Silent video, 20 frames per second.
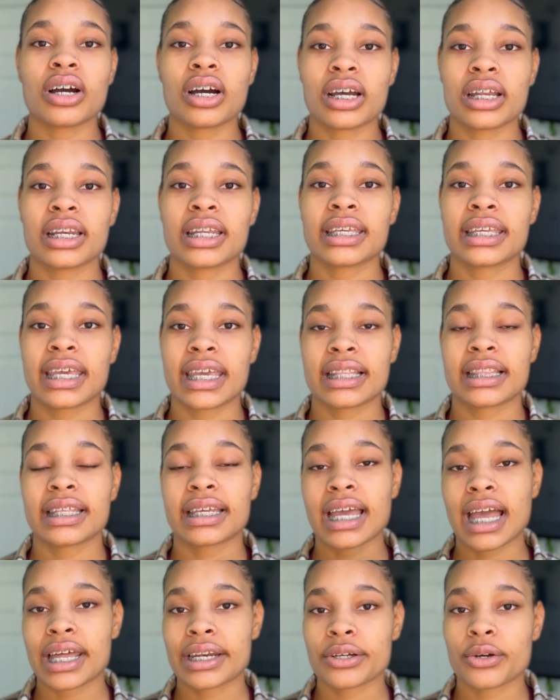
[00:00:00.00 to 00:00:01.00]
ungate the
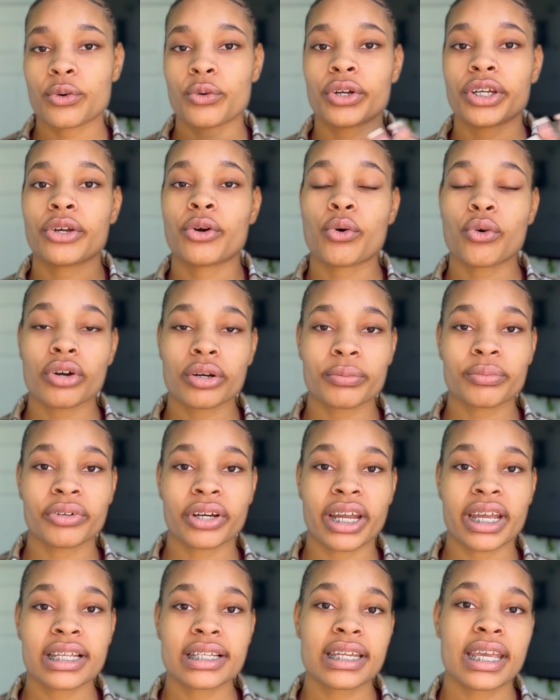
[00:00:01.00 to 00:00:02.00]
category or
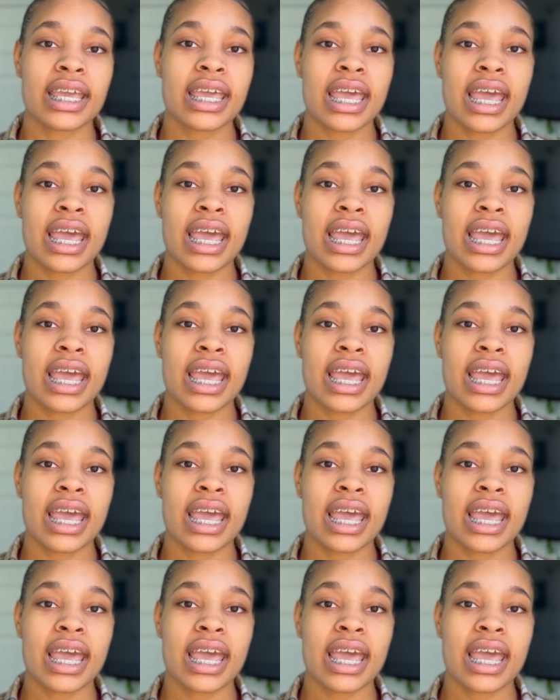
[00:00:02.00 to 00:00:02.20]
brand.